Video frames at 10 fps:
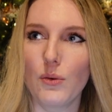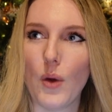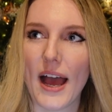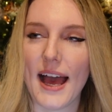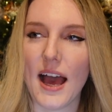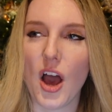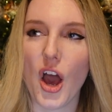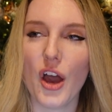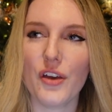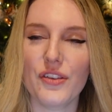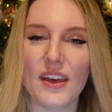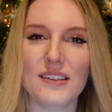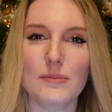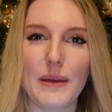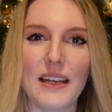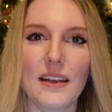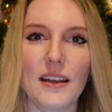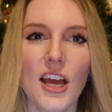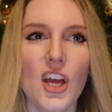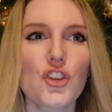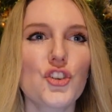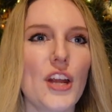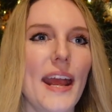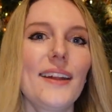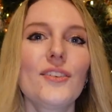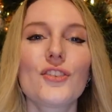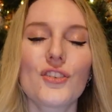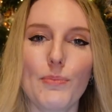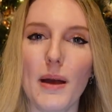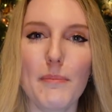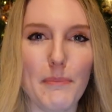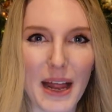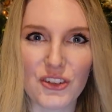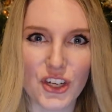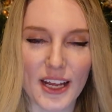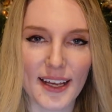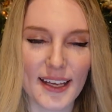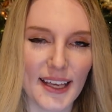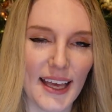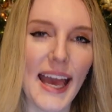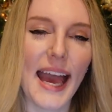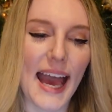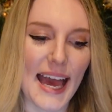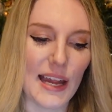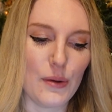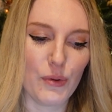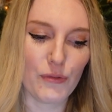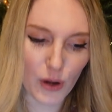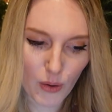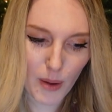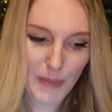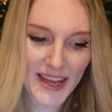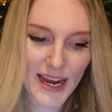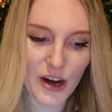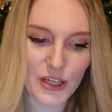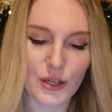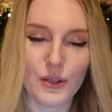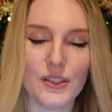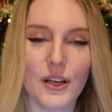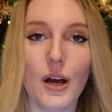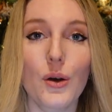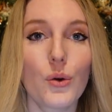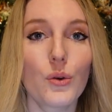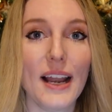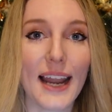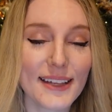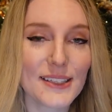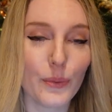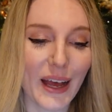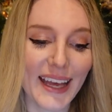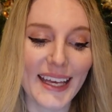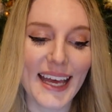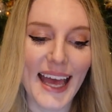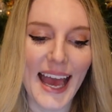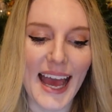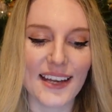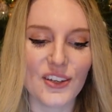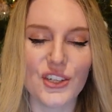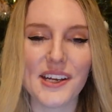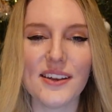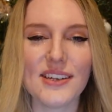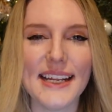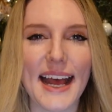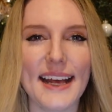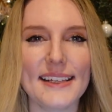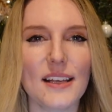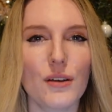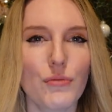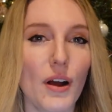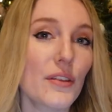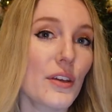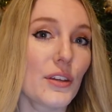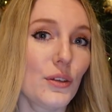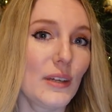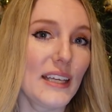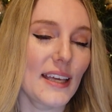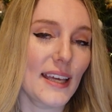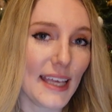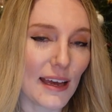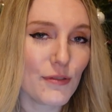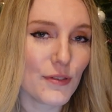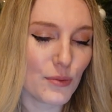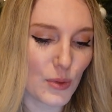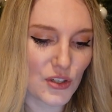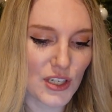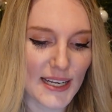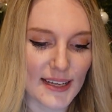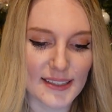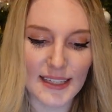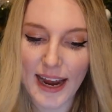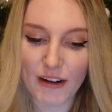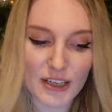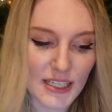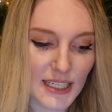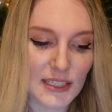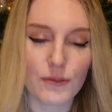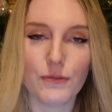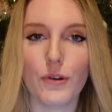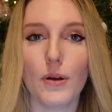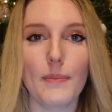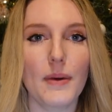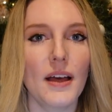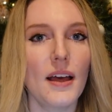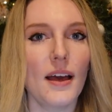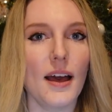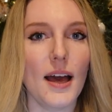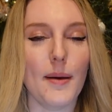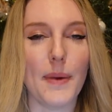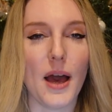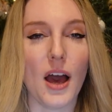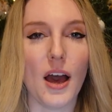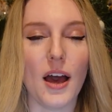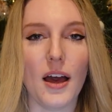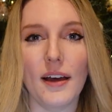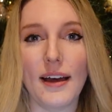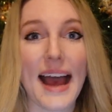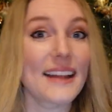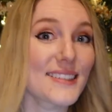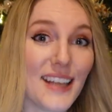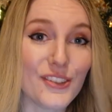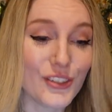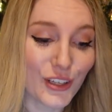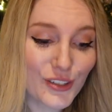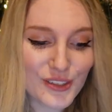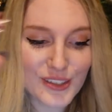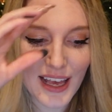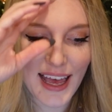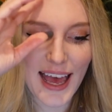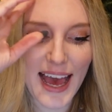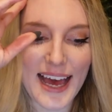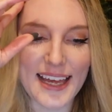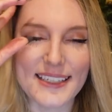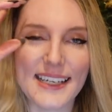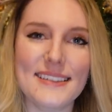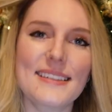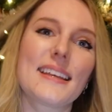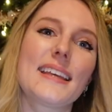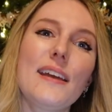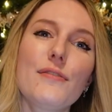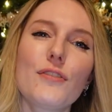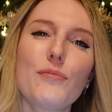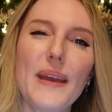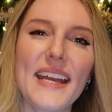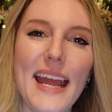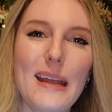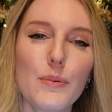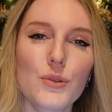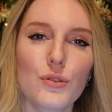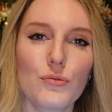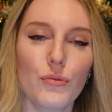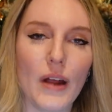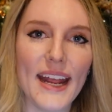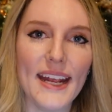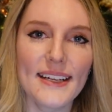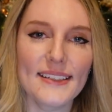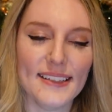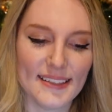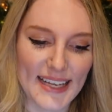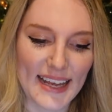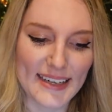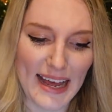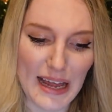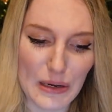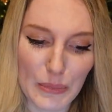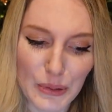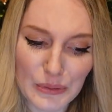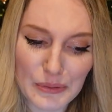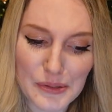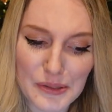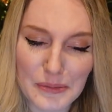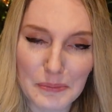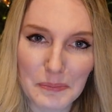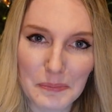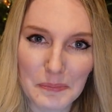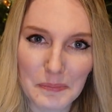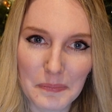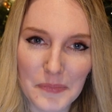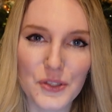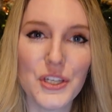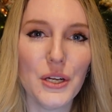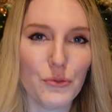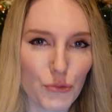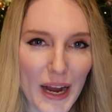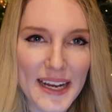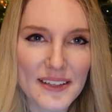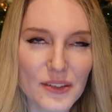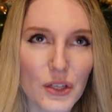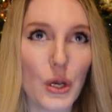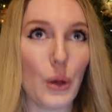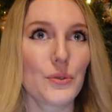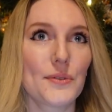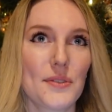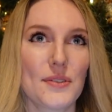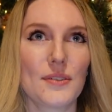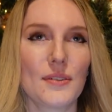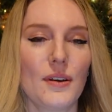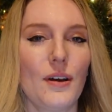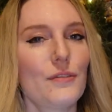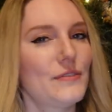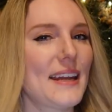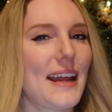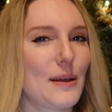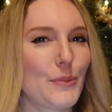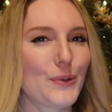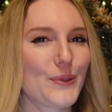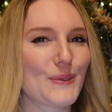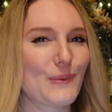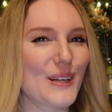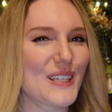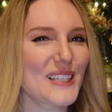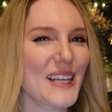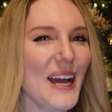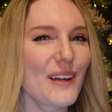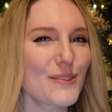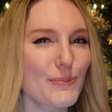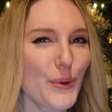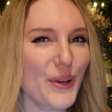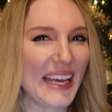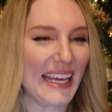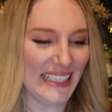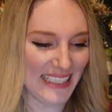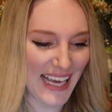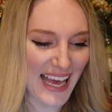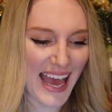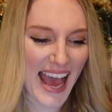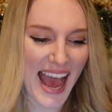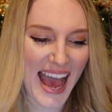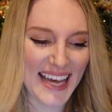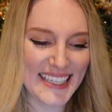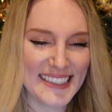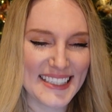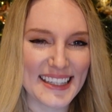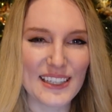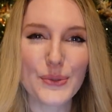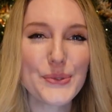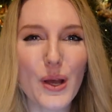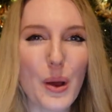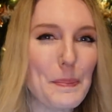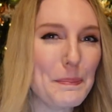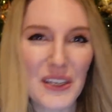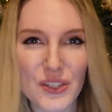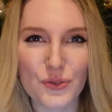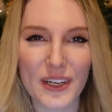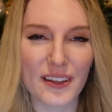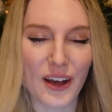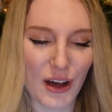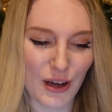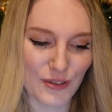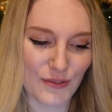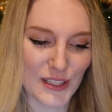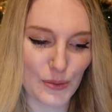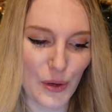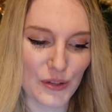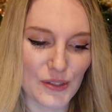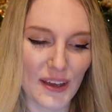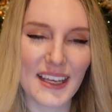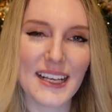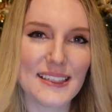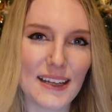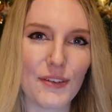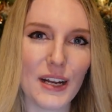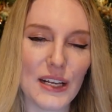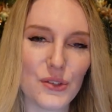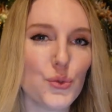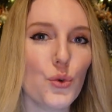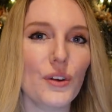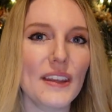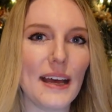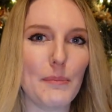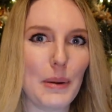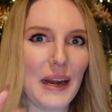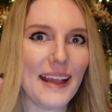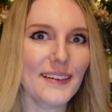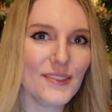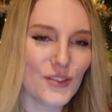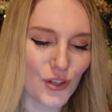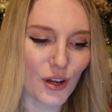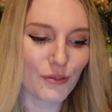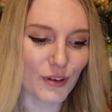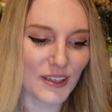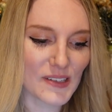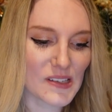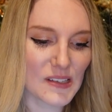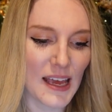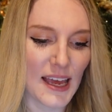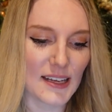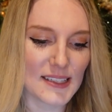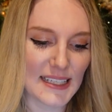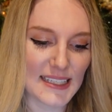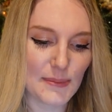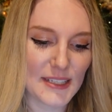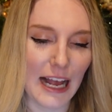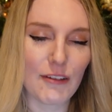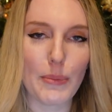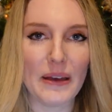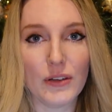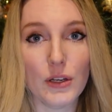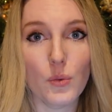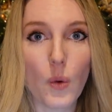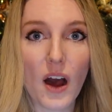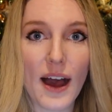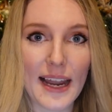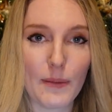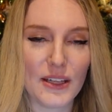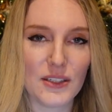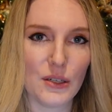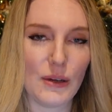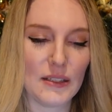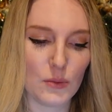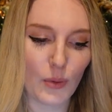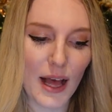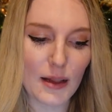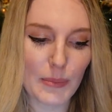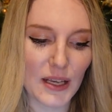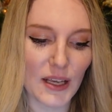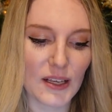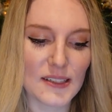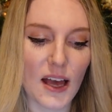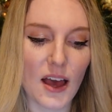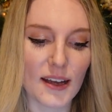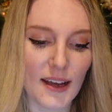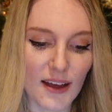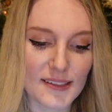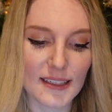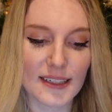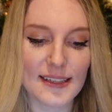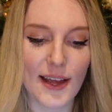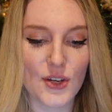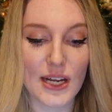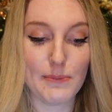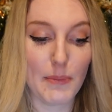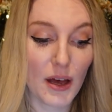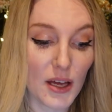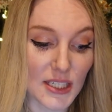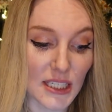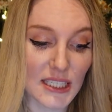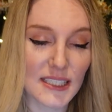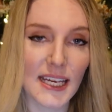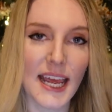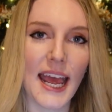where Earth has been changed by magic. And we follow our main character, who's a girl called Alatsaway, and she actually has a rather unique gift which she has inherited from her ancestors. And it's the gift of being able to raise dead animals. So she can raise the ghosts of dead animals, which is kind of spooky. And there's also a mystery at the heart of this one, so I think it's definitely a story that blends genres, because it seems to have a bit of a noir element to it as well, because her cousin is actually murdered,